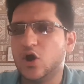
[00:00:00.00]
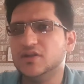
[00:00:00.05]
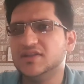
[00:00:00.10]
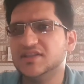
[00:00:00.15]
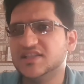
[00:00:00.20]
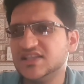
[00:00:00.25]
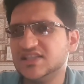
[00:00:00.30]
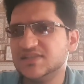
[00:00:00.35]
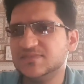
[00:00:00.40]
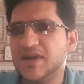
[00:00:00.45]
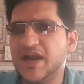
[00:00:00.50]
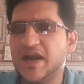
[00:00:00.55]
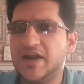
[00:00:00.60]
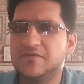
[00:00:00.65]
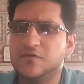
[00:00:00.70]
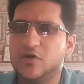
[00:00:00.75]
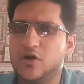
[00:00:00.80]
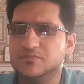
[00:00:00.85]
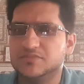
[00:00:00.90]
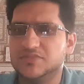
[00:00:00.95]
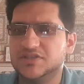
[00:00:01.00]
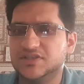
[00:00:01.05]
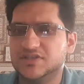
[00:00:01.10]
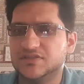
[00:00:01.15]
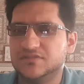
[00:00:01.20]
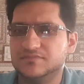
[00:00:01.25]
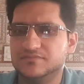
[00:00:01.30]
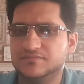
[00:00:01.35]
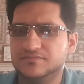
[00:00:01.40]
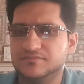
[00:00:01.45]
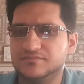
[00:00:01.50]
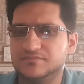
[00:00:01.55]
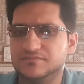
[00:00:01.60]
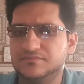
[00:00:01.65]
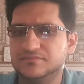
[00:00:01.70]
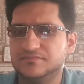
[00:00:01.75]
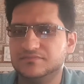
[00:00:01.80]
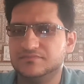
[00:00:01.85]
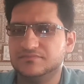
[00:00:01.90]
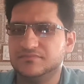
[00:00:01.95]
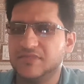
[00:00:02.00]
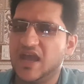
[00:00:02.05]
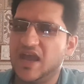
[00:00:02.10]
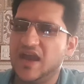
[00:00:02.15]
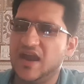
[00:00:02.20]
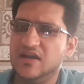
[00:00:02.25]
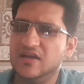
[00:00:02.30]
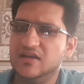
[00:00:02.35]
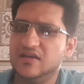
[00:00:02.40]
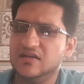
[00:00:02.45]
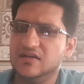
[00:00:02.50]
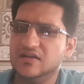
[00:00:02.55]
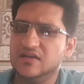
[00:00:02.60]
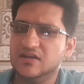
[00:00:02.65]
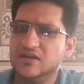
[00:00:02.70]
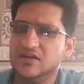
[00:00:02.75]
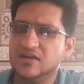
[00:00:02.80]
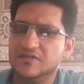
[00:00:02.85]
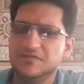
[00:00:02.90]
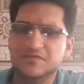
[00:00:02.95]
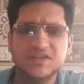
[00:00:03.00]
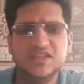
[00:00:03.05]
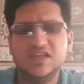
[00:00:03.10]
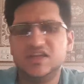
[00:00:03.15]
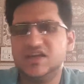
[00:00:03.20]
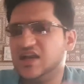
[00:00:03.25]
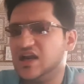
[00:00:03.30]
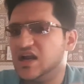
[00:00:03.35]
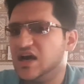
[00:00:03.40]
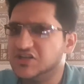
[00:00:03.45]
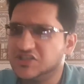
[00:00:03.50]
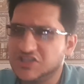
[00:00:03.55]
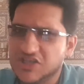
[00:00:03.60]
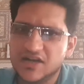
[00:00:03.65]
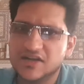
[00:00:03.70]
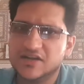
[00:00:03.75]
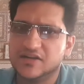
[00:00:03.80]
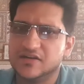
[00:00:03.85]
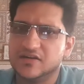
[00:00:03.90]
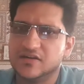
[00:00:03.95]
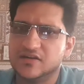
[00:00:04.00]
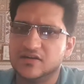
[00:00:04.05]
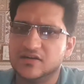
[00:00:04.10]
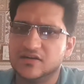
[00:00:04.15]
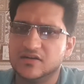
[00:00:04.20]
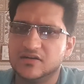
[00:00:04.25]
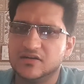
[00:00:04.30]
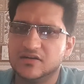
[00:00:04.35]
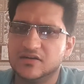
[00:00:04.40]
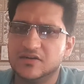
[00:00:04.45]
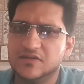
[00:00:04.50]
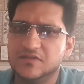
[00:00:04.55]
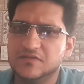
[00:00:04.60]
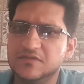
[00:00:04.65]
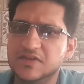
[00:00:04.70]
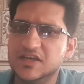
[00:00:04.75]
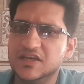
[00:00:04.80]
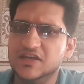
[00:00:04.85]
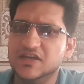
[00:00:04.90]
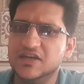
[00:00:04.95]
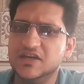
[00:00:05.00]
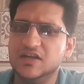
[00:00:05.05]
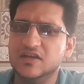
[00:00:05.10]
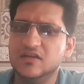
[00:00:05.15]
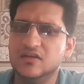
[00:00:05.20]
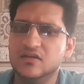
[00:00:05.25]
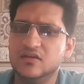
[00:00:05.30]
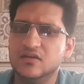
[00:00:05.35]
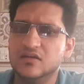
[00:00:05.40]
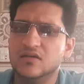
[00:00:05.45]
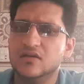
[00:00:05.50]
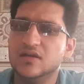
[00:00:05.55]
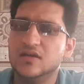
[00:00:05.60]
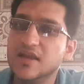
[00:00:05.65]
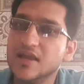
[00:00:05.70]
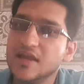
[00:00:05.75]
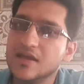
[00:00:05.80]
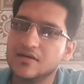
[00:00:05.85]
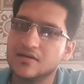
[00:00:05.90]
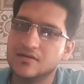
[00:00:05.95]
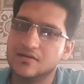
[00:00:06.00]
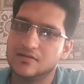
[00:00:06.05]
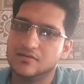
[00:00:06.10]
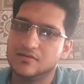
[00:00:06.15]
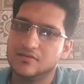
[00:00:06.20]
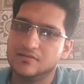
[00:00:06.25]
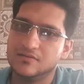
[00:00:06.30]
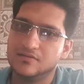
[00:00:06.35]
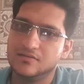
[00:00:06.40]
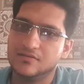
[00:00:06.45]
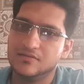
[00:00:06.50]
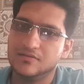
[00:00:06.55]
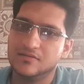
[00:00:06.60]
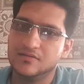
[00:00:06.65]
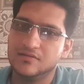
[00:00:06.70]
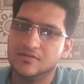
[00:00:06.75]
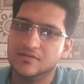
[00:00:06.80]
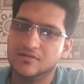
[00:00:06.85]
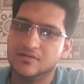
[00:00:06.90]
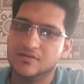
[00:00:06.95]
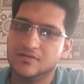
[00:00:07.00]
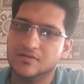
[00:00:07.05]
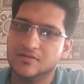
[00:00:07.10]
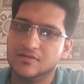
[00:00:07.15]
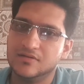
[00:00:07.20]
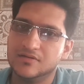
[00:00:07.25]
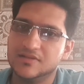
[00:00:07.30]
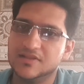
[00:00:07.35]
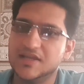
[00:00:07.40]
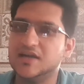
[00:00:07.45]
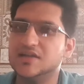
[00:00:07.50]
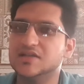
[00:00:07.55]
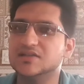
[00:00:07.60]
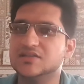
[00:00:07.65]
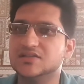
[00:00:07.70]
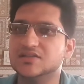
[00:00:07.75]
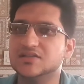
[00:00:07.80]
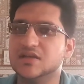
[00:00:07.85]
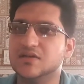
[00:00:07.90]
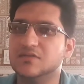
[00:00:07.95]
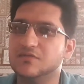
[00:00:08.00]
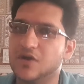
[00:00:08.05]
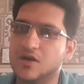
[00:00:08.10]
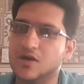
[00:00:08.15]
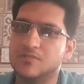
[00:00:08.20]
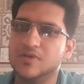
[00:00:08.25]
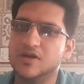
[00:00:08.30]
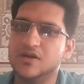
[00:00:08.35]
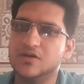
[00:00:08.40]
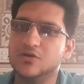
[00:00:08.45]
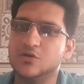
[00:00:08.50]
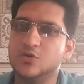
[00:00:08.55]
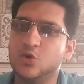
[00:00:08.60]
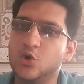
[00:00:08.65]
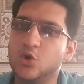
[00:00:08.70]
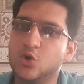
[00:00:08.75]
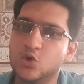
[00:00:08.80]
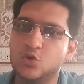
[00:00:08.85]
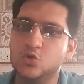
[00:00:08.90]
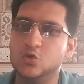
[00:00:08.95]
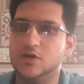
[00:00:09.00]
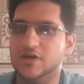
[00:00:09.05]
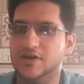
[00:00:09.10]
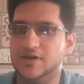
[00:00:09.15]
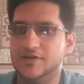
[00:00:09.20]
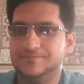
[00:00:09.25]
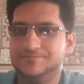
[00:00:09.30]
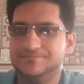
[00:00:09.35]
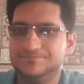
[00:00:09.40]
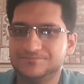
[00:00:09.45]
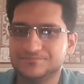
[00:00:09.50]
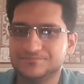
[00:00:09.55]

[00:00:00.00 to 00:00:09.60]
On these platforms and within our shelter, we need air that is warmer or cooler,